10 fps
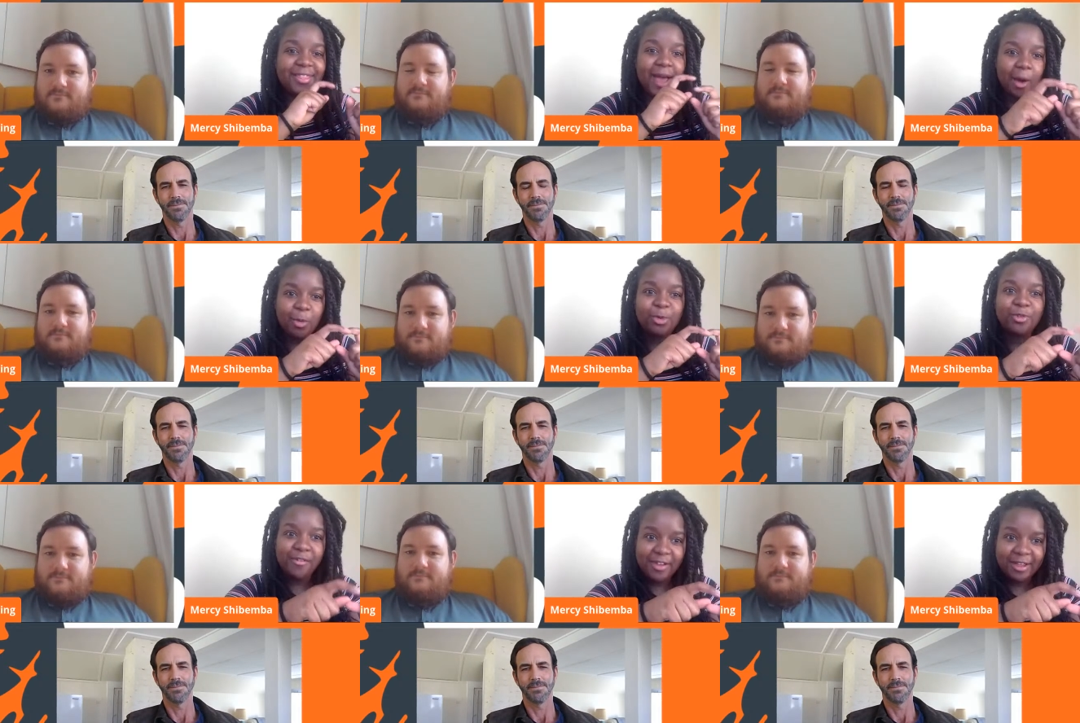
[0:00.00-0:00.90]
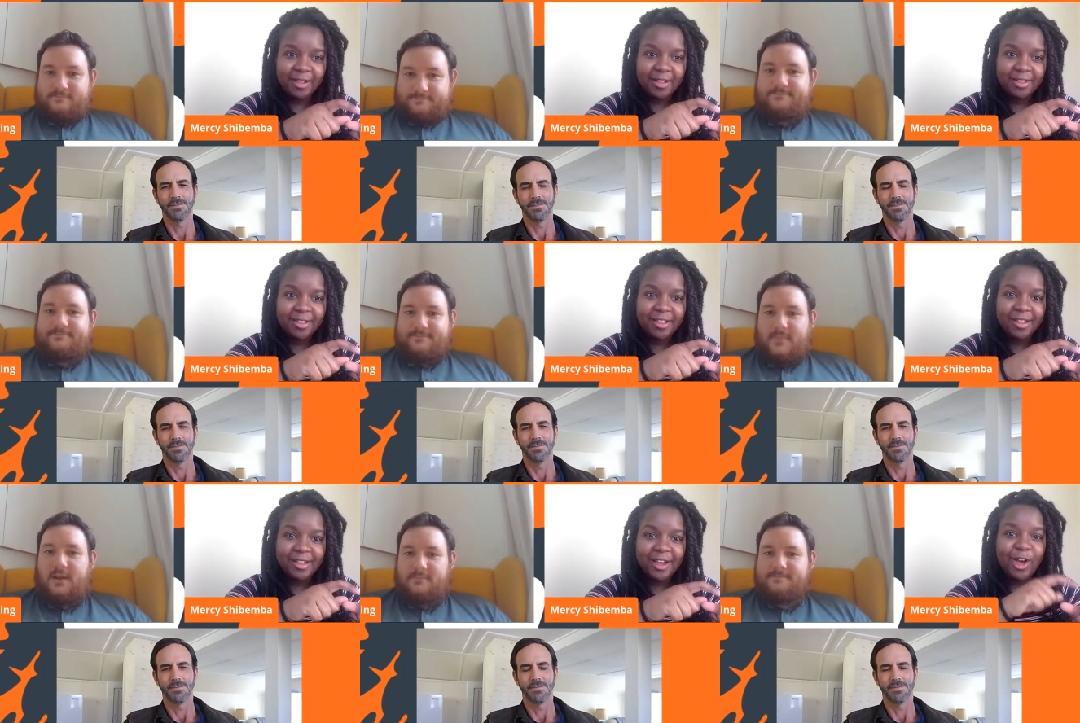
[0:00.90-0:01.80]
Speaker 1: that would reveal
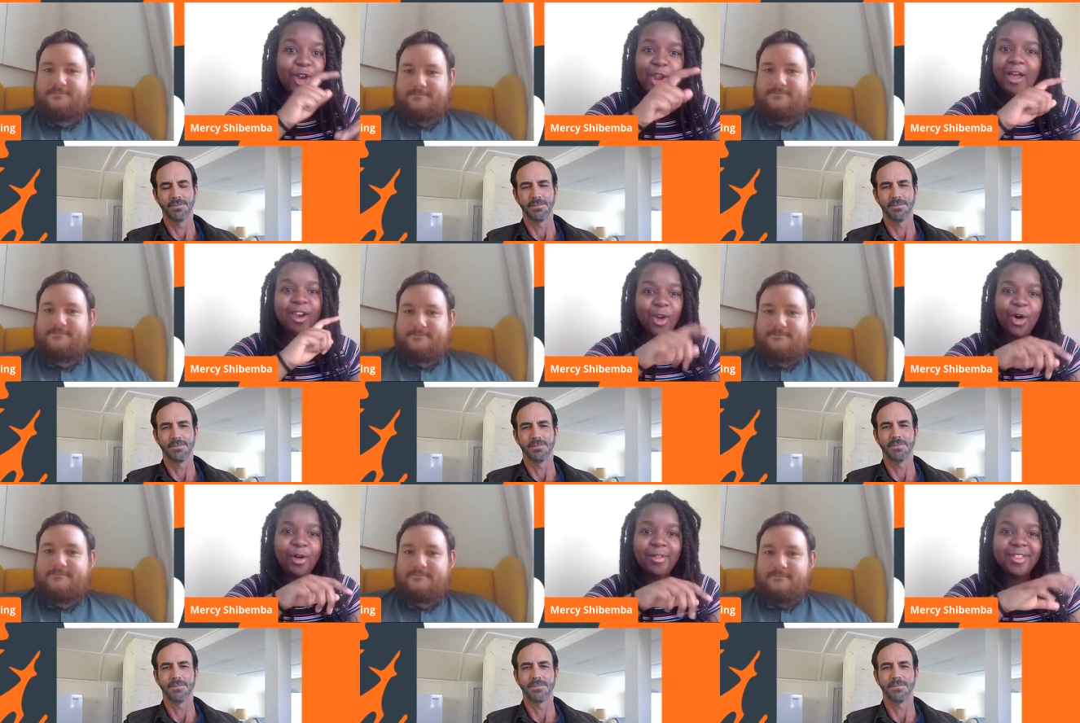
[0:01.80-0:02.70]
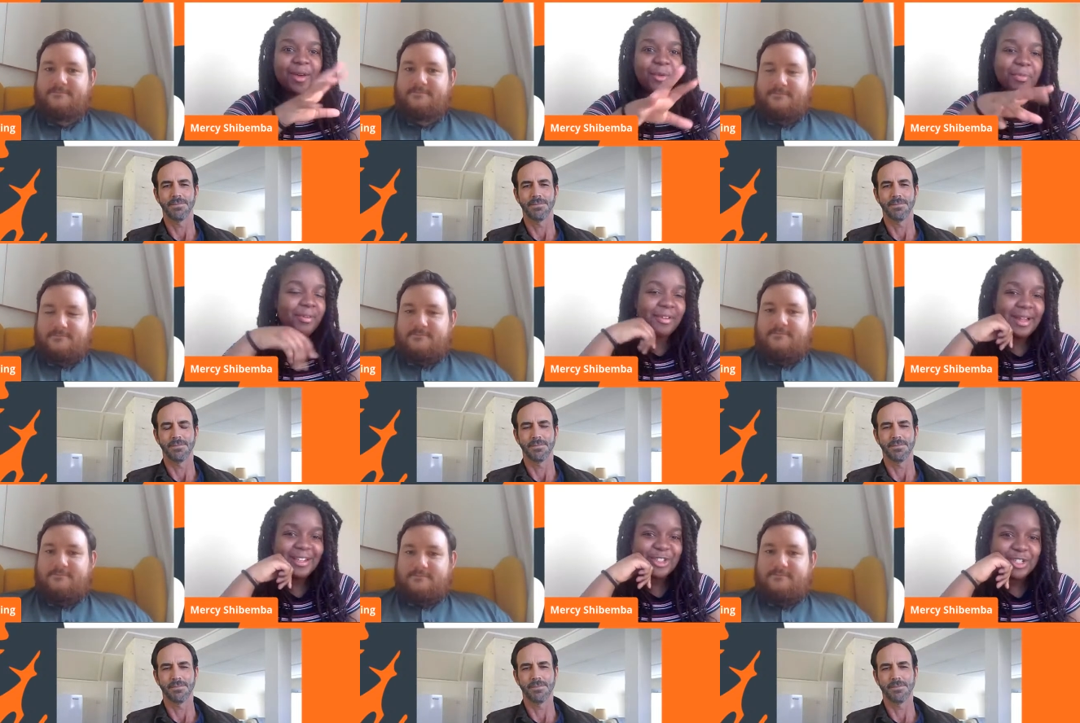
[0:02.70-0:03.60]
a, a lot that would be
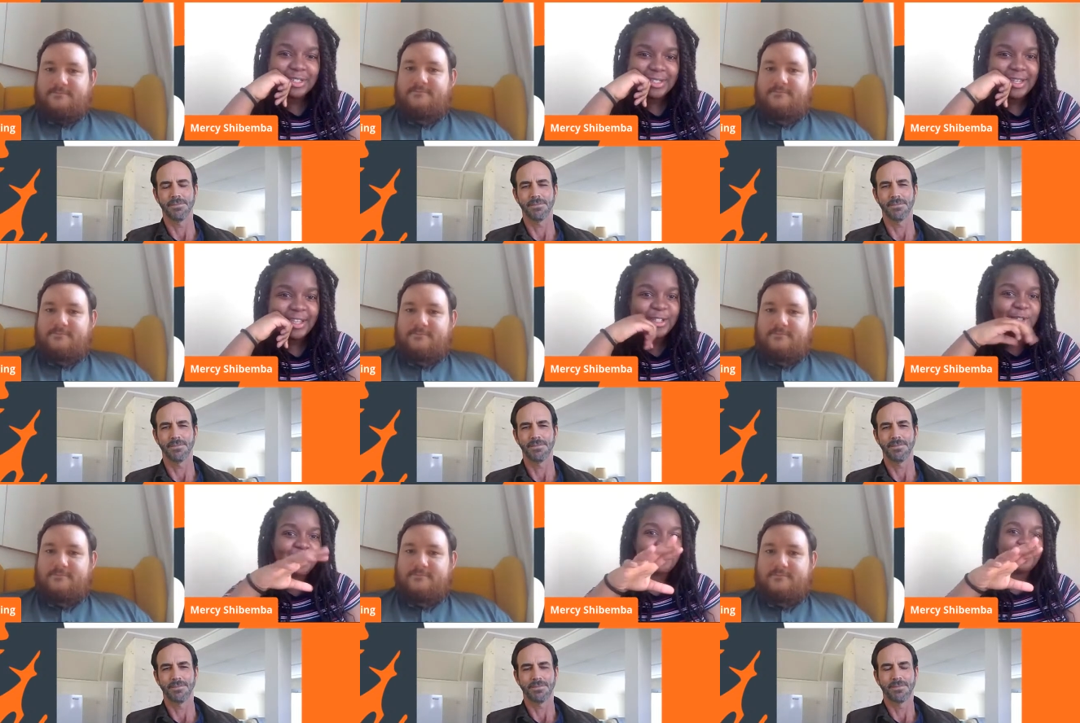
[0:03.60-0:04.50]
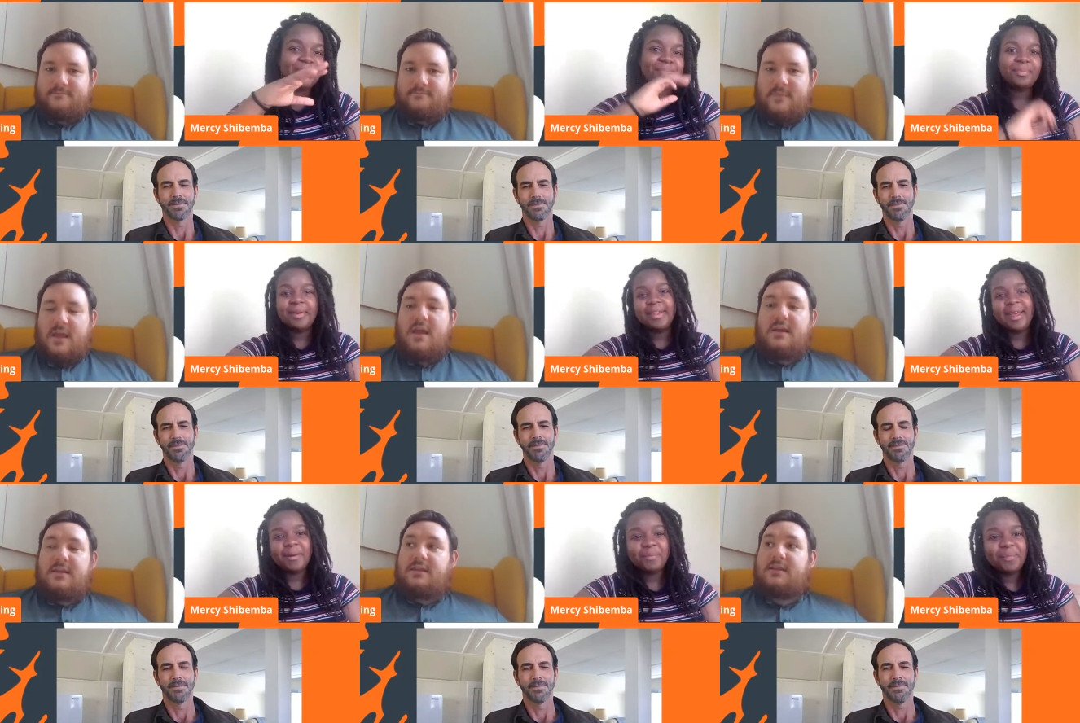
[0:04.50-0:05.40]
really interesting to dig into. But
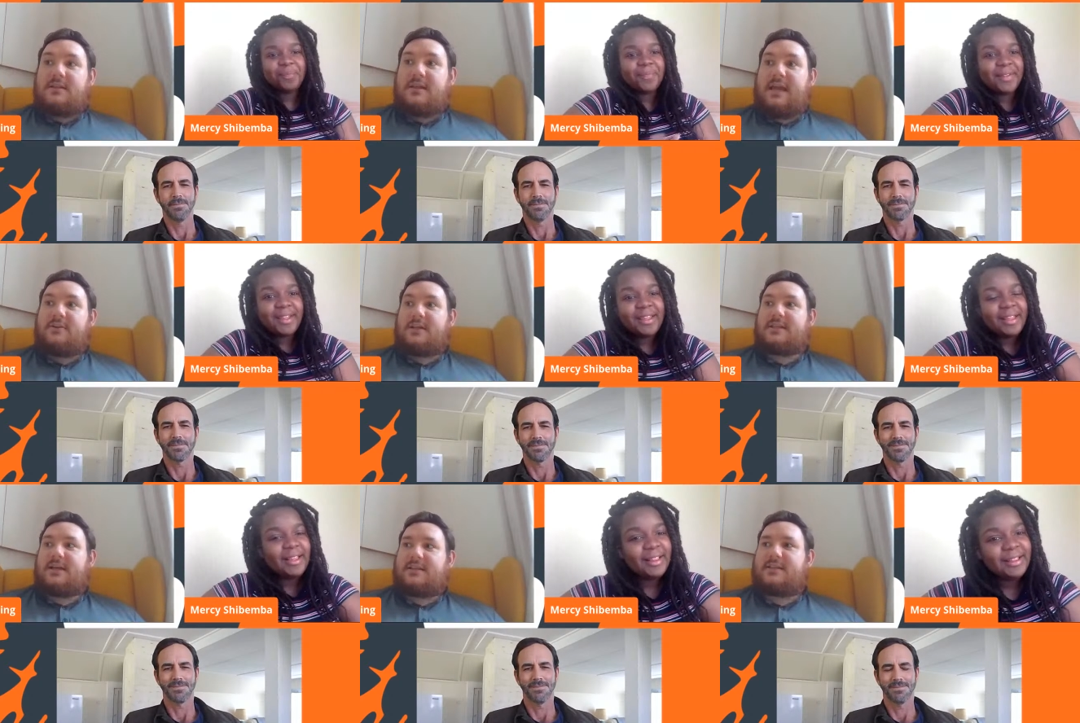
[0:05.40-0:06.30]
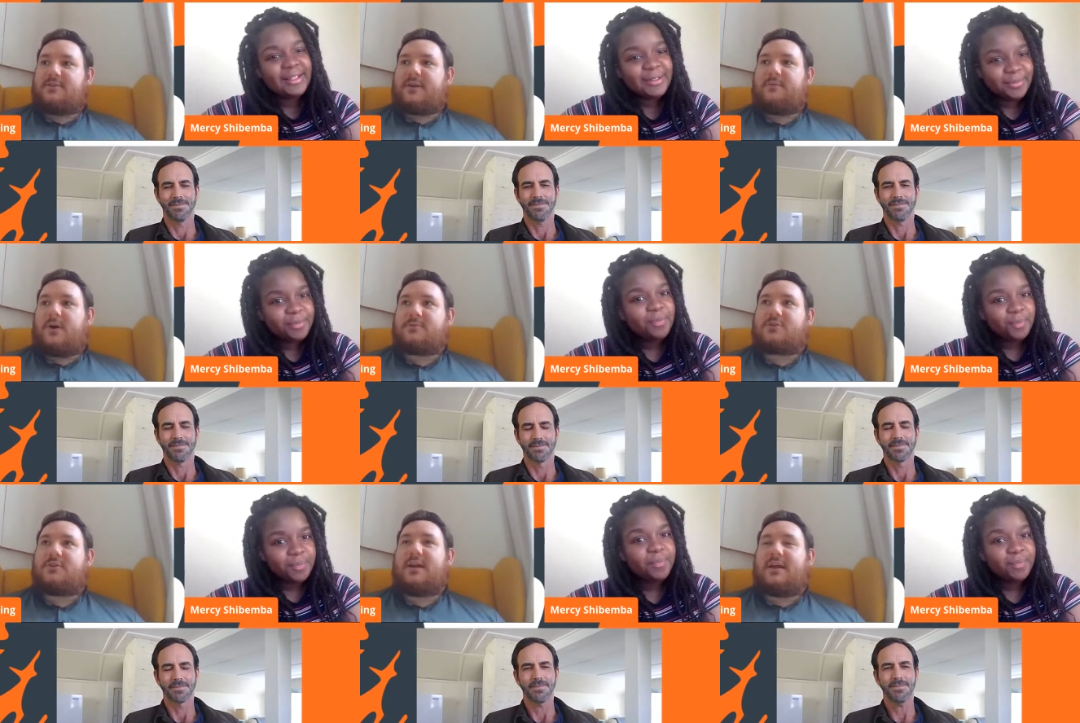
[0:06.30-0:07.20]
yeah.
Speaker 2: Yeah, no, I think I think you're right. What I
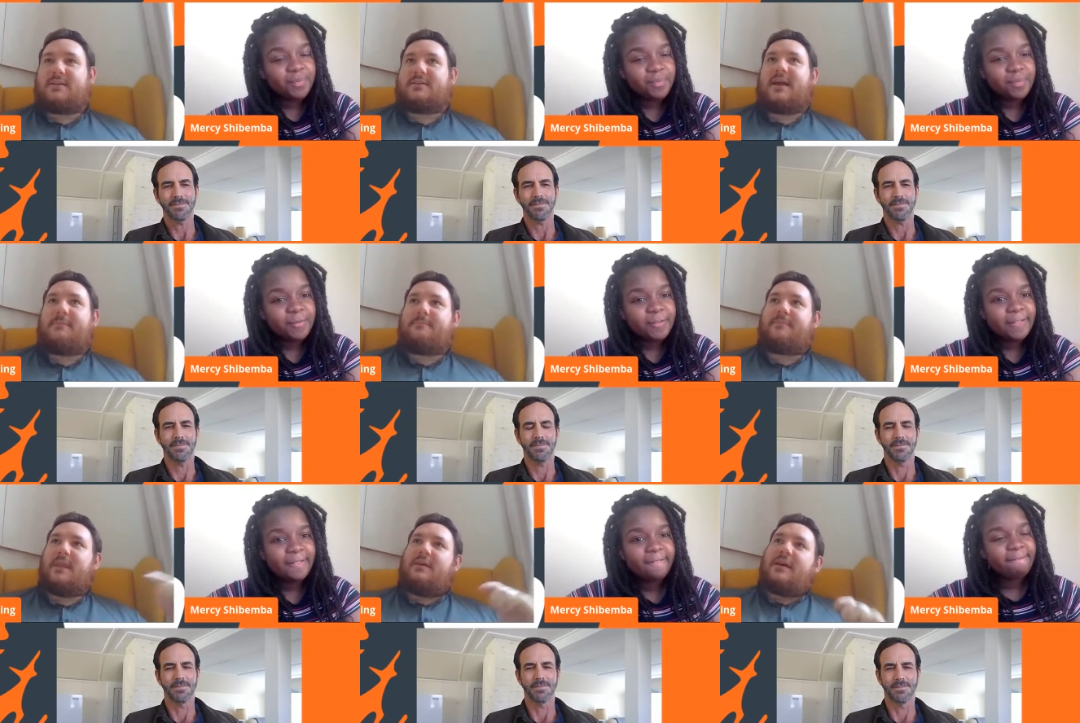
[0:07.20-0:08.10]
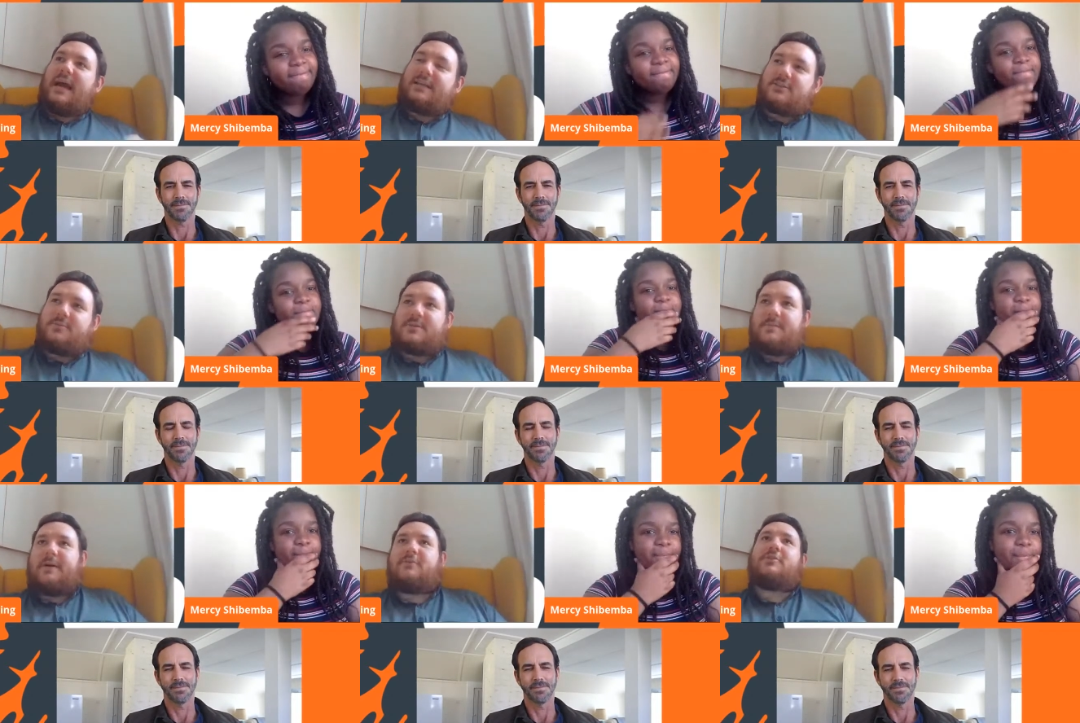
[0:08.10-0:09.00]
was going to um, ask you
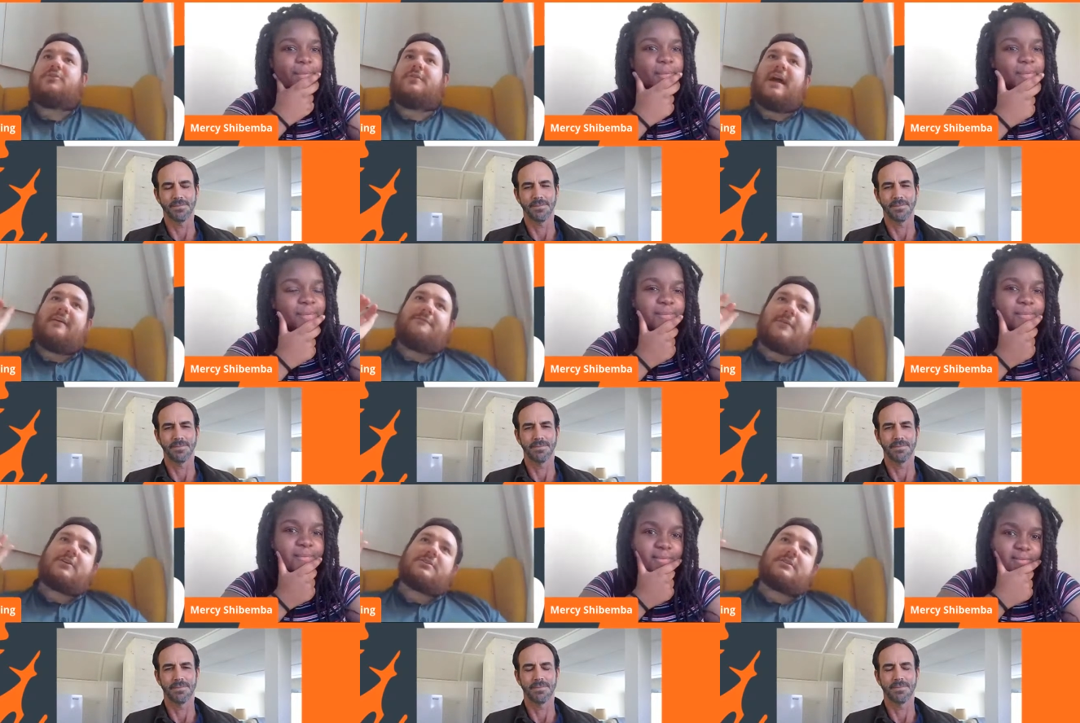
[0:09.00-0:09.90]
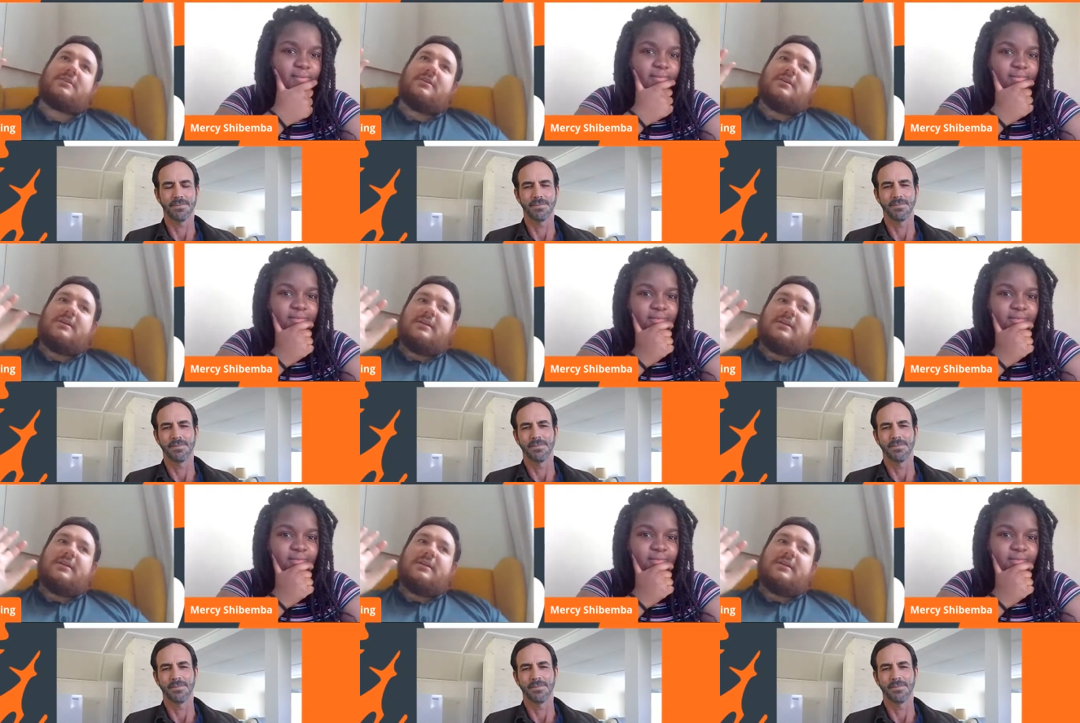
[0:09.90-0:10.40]
was about you know that first